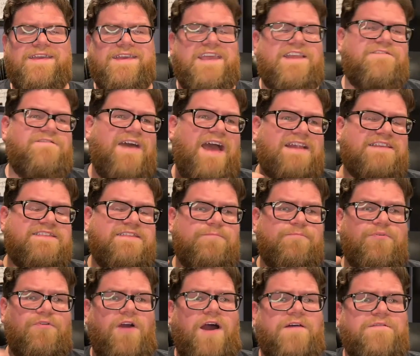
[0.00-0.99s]
In fact, the
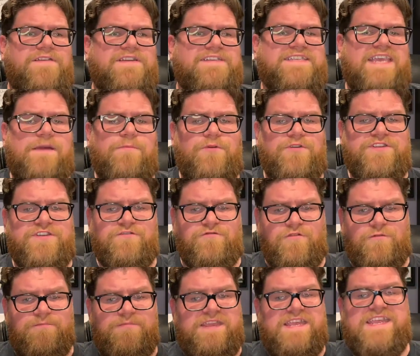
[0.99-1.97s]
prophet is able to
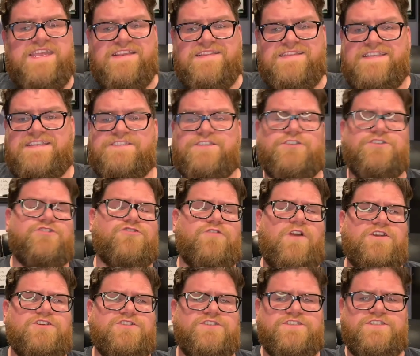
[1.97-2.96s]
repeat these
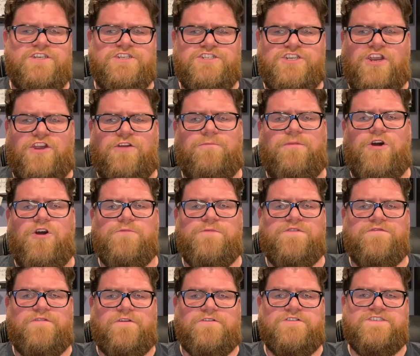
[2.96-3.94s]
instructions to Jeroboam
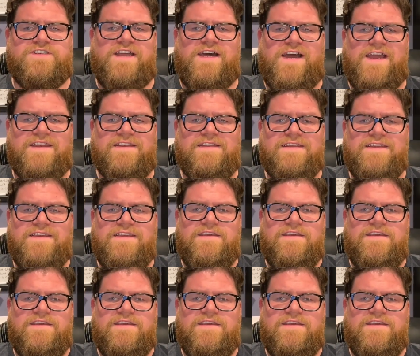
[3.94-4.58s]
in verse 9.